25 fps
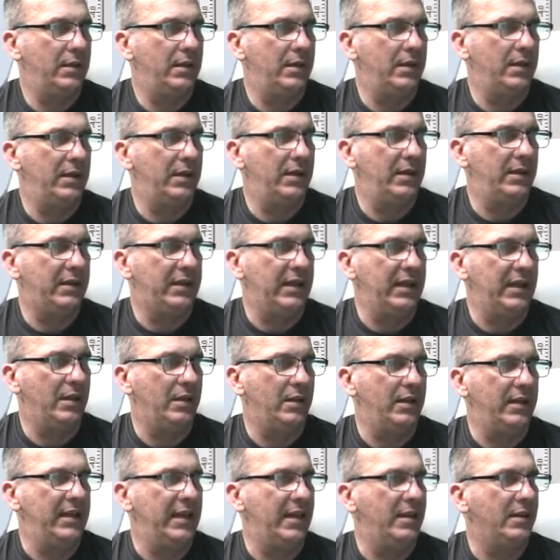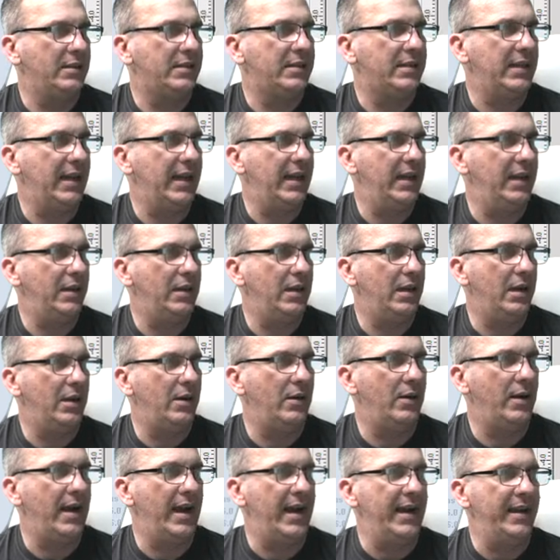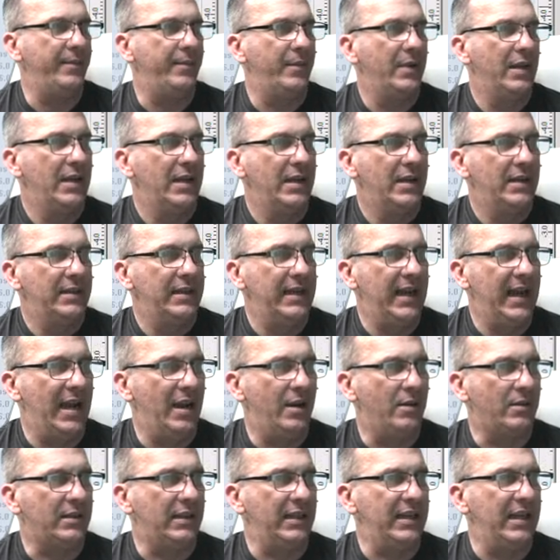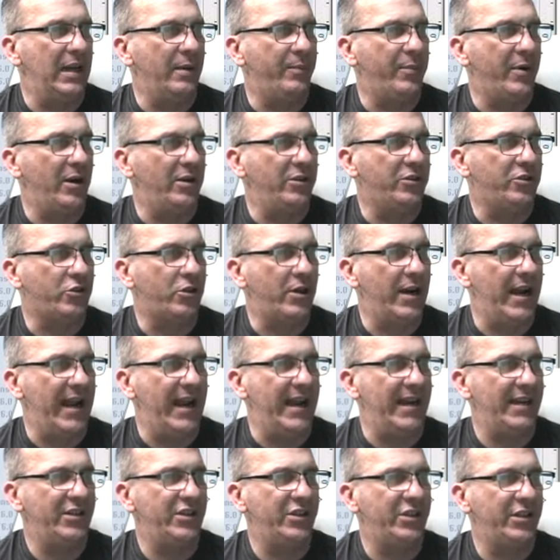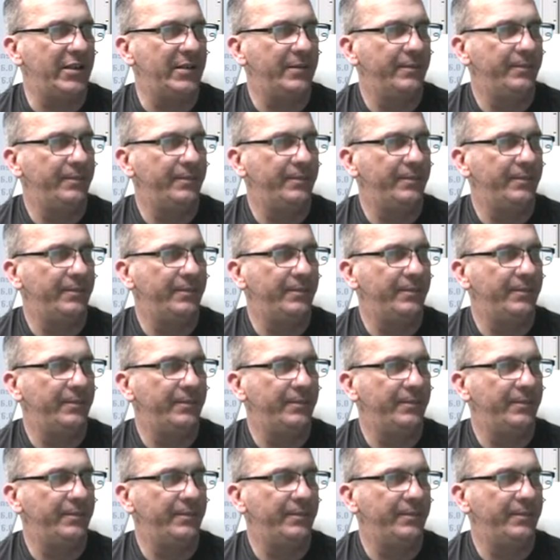Anything on the outside. All right. Now clean up our trash.